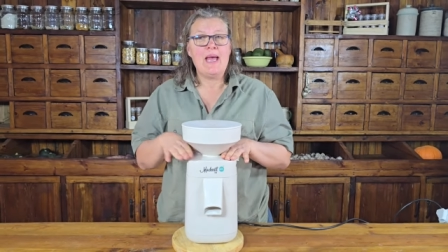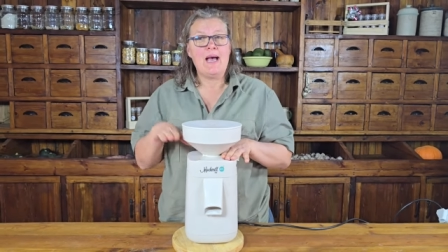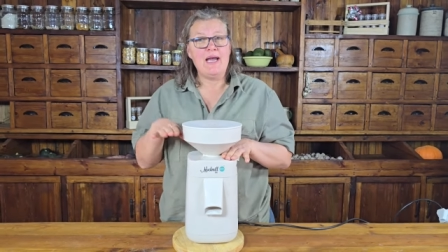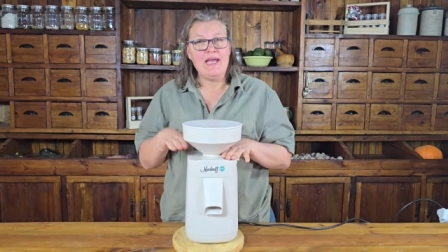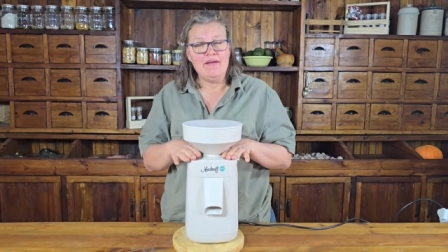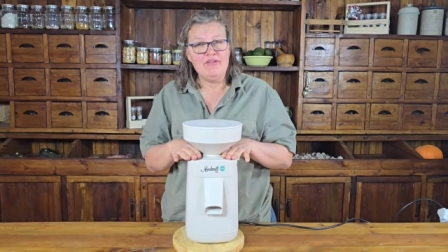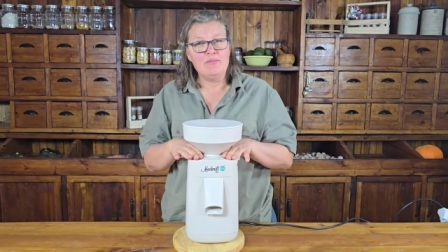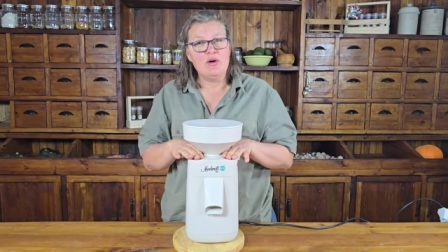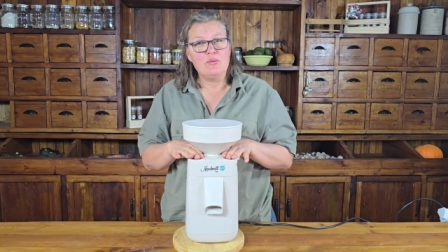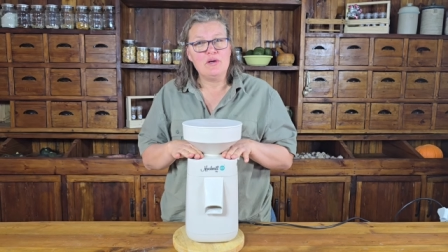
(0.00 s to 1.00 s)
I have the
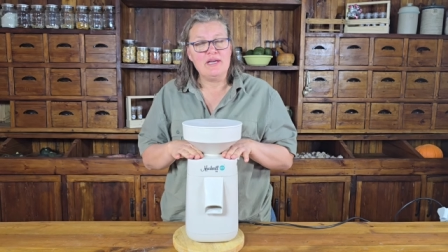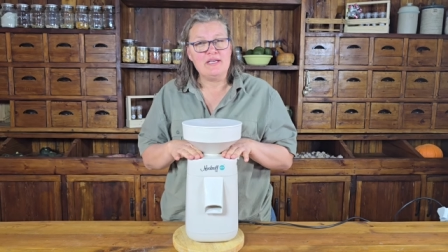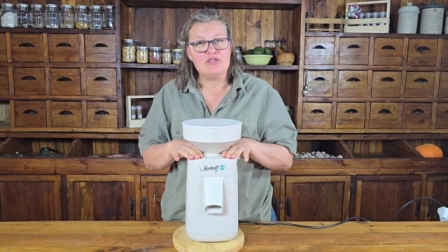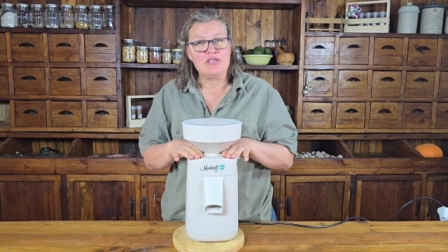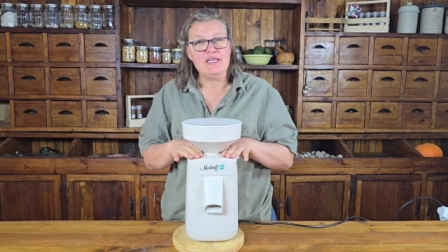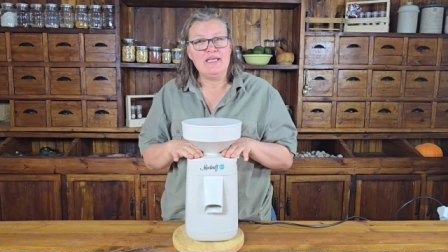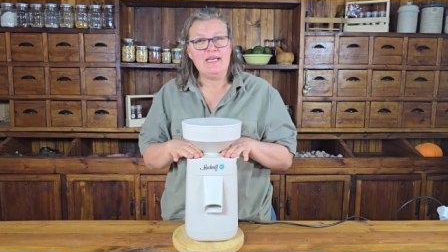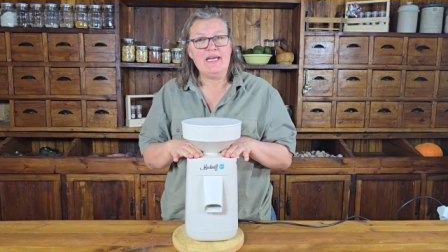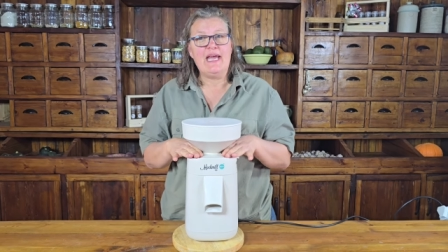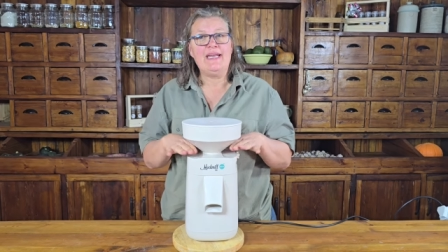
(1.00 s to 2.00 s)
Mock 100
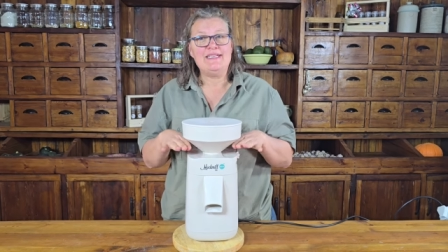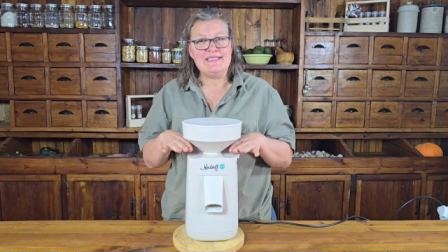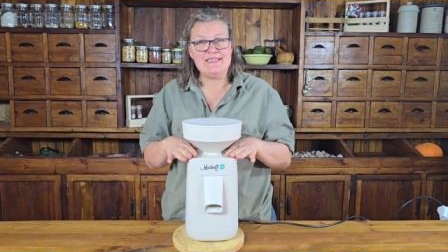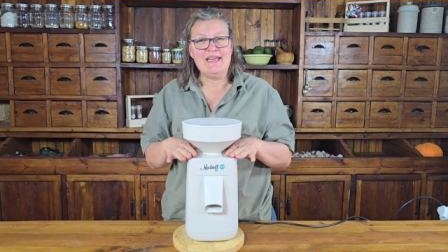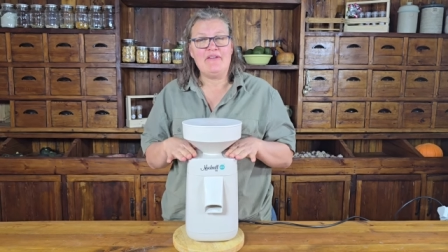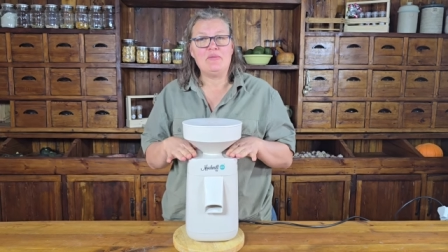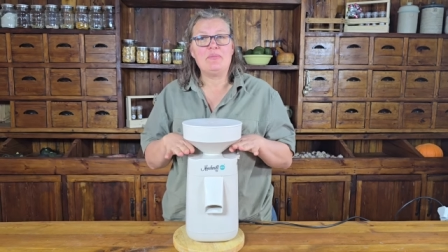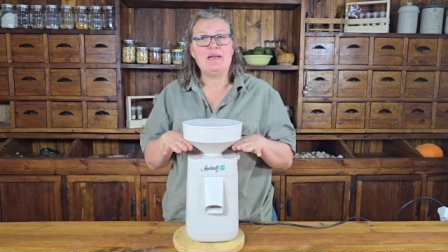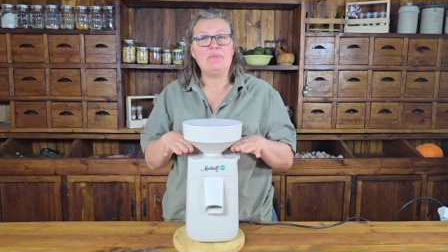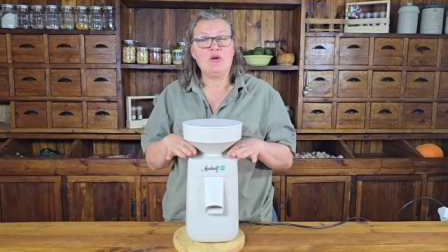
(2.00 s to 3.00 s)
and I didn't have it, but
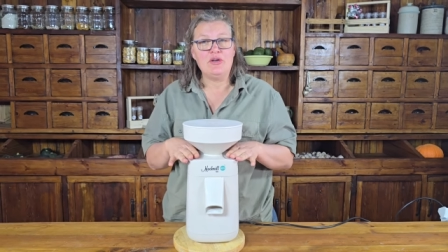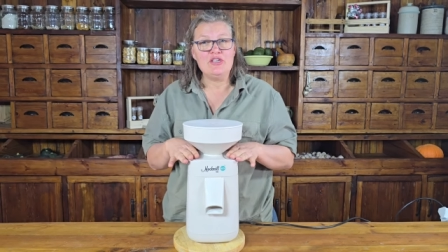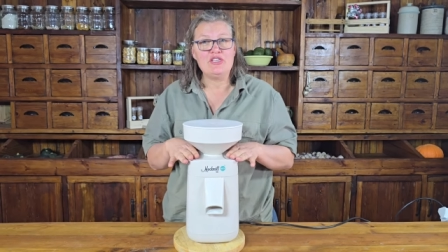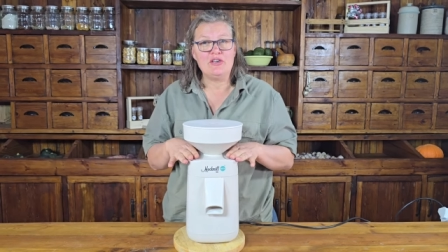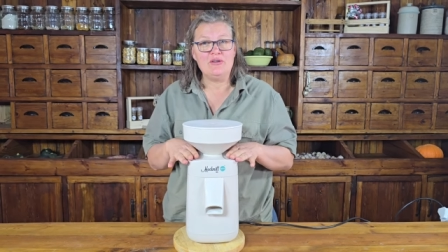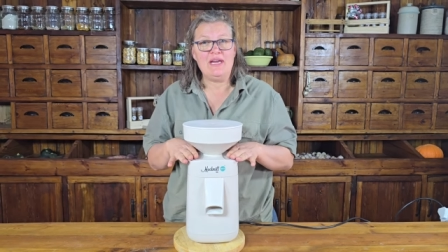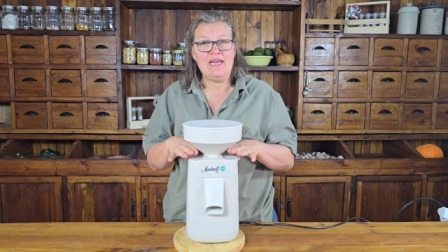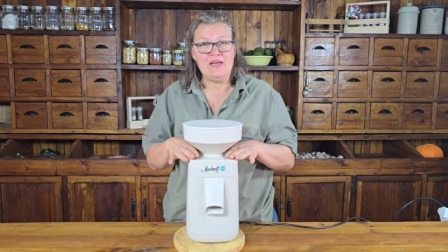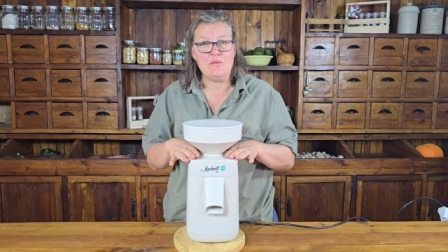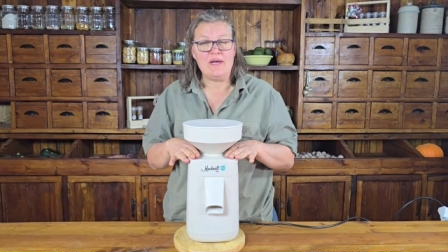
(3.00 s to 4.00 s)
I'm going to show you
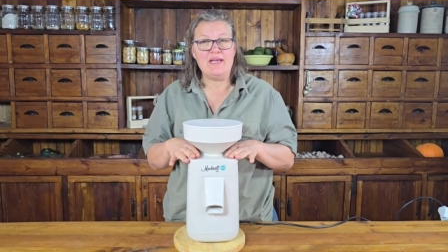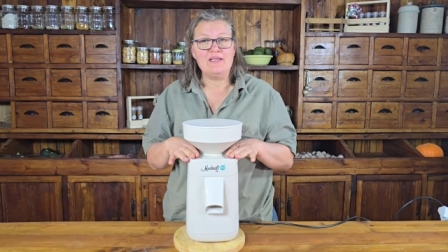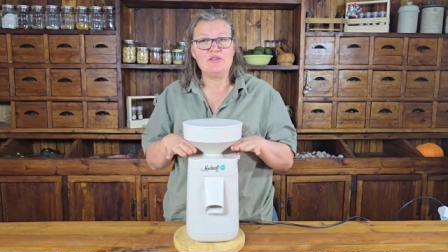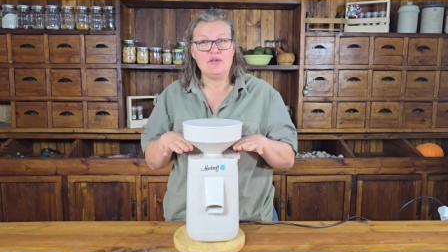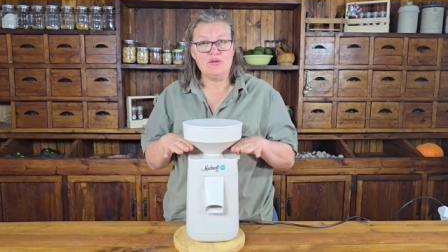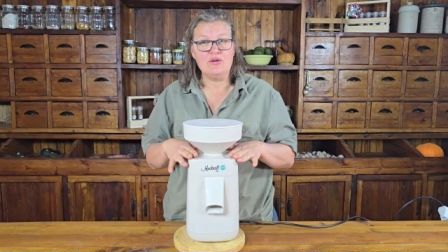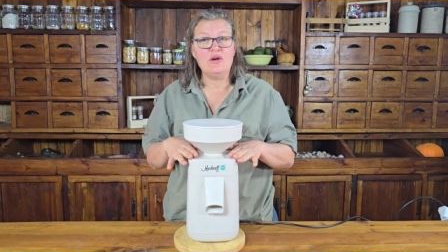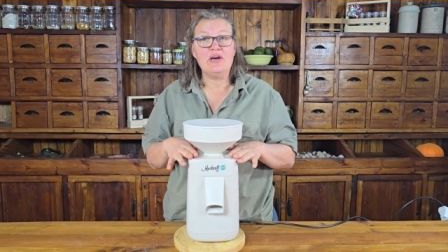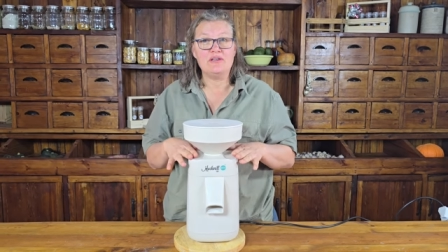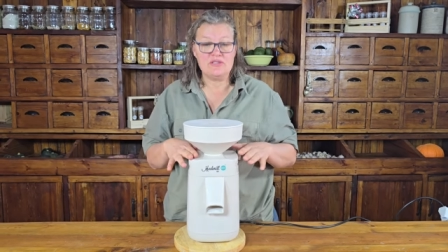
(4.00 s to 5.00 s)
anyway so you know
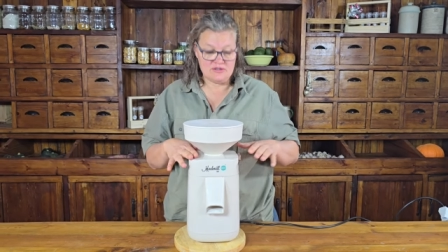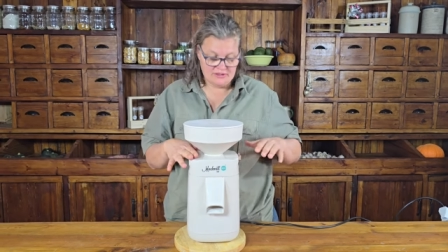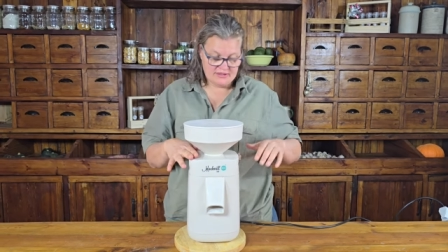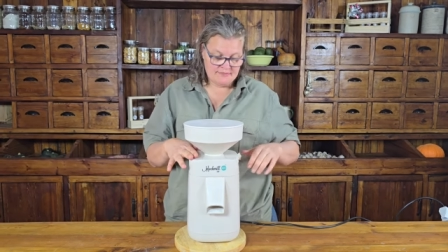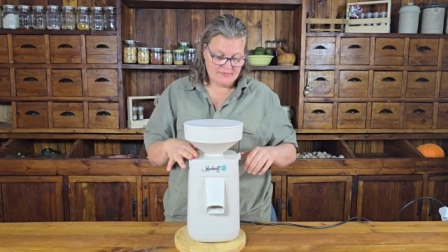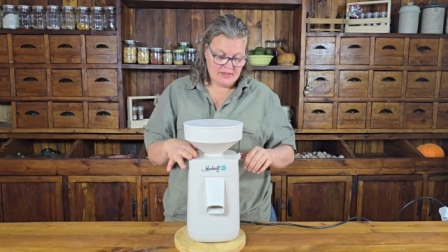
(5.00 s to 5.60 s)
how to do it.